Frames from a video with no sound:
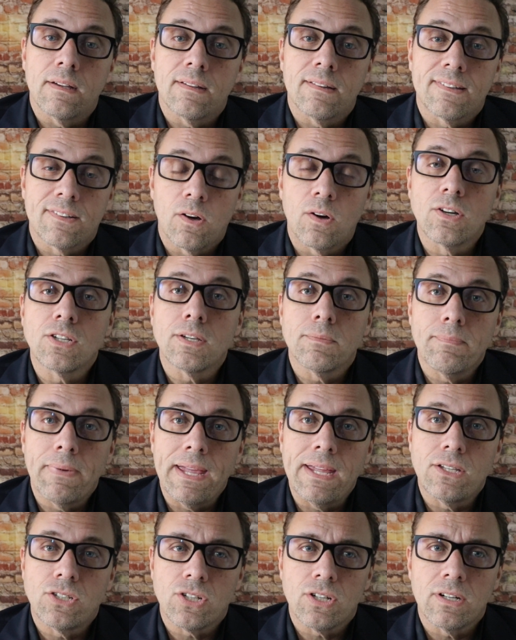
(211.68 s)
Sergeant
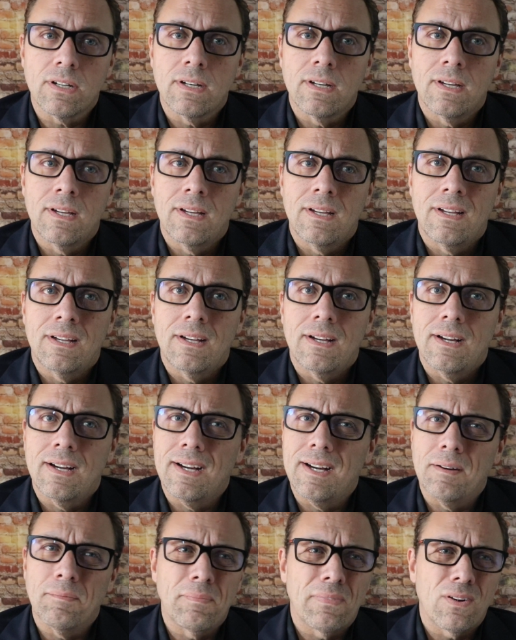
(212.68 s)
Major,
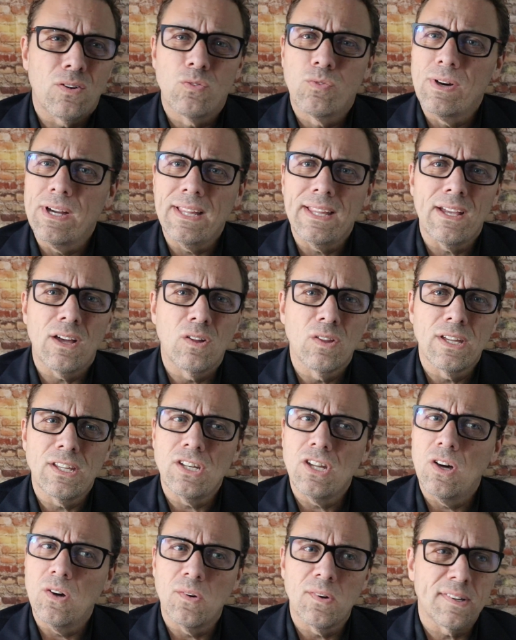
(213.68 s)
who really only
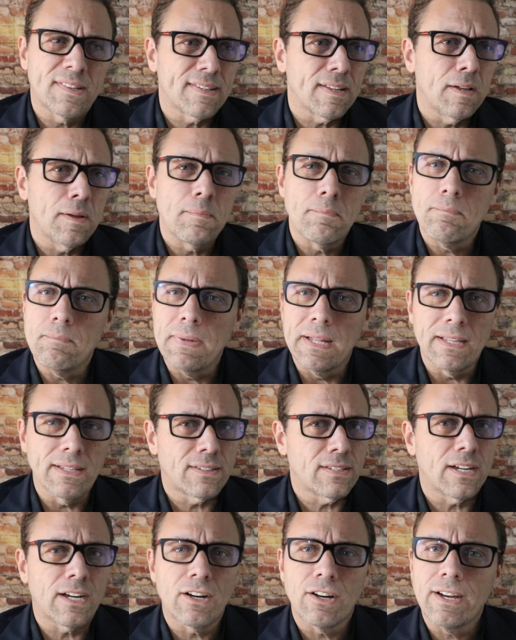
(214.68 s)
knows
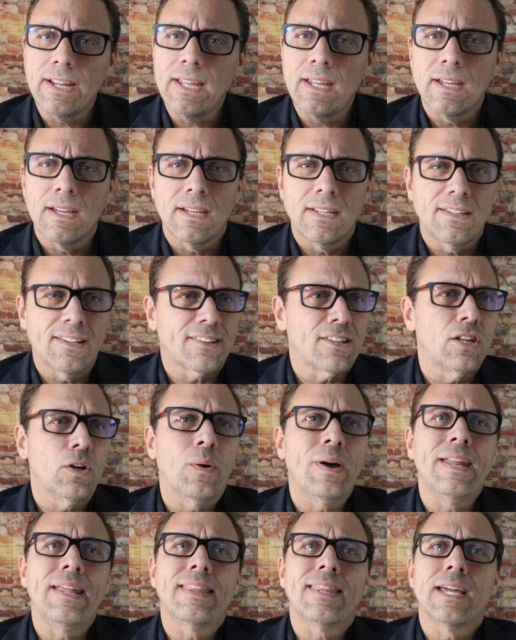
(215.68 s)
military, doesn't
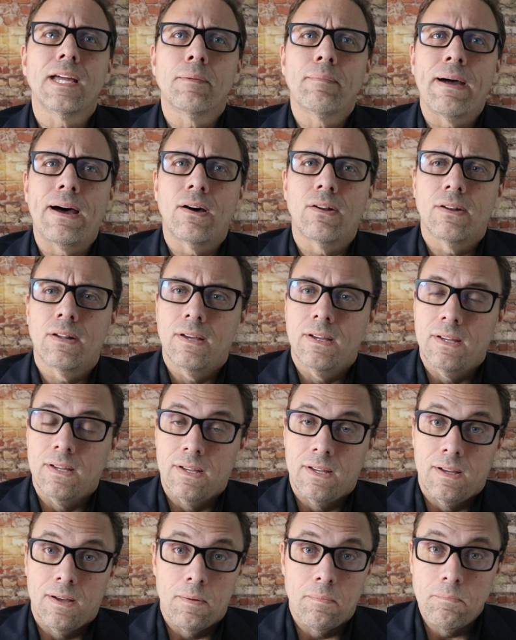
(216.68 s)
know anything about
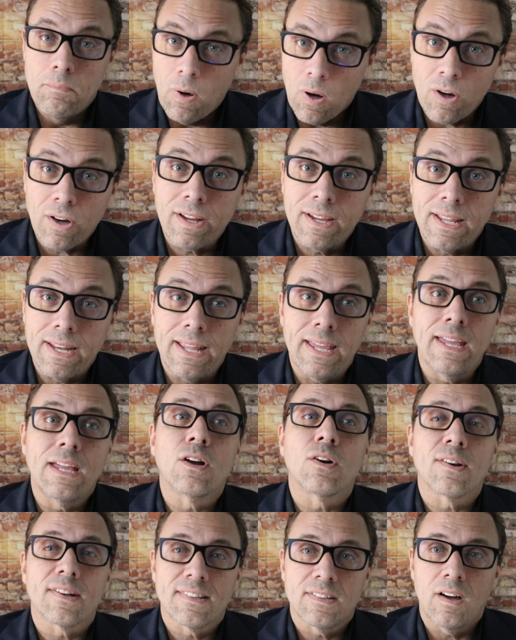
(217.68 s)

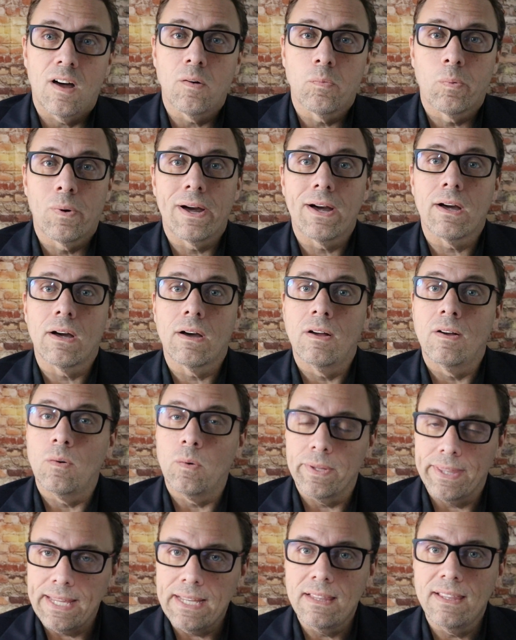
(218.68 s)
marketing or software.
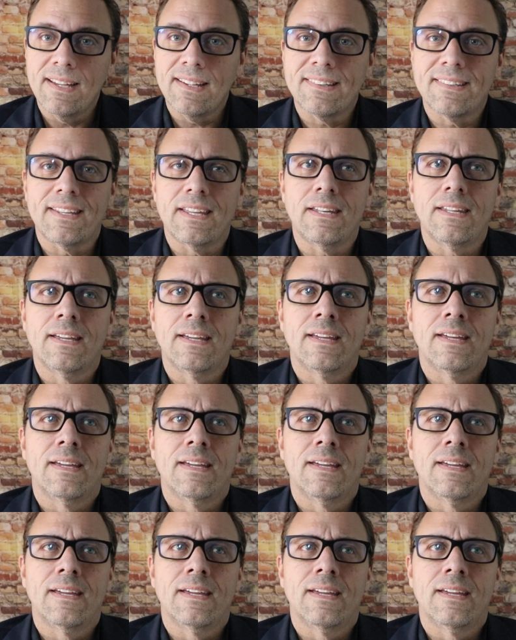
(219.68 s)
Well, they listed